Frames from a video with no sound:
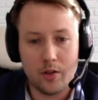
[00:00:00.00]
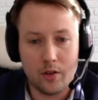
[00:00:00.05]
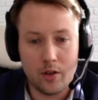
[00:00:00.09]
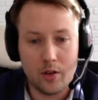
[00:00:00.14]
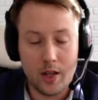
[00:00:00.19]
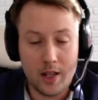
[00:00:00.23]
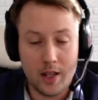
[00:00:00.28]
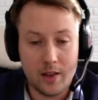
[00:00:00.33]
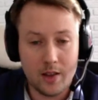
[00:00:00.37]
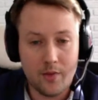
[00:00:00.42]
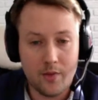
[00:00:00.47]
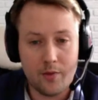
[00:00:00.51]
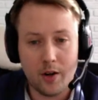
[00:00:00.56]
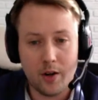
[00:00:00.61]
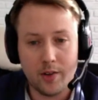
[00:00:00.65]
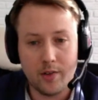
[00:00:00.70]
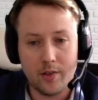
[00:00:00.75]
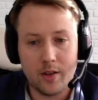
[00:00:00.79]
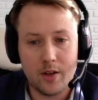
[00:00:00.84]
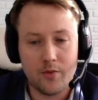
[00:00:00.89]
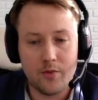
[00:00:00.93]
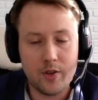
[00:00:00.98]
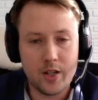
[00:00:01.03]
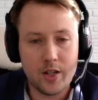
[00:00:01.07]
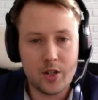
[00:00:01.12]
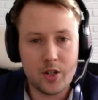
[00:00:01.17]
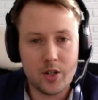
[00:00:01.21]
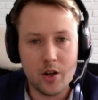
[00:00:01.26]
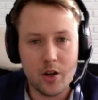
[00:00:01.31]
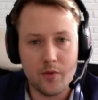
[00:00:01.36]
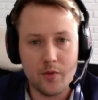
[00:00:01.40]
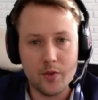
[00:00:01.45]
in the frontier
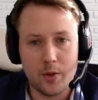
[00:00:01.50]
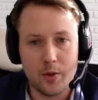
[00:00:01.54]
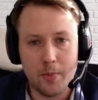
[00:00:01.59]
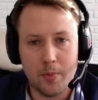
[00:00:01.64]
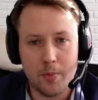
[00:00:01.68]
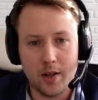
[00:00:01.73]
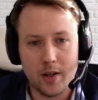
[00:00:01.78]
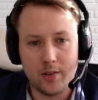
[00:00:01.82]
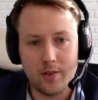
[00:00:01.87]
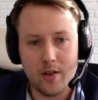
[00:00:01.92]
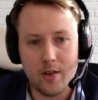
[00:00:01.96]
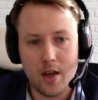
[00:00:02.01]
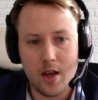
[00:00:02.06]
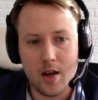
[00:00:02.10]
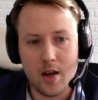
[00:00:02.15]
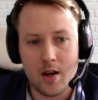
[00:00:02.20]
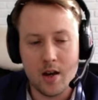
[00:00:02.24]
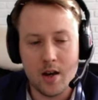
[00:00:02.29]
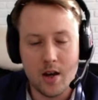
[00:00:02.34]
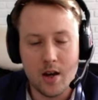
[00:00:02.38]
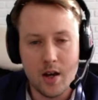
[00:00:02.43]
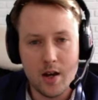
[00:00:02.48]
region over the past year,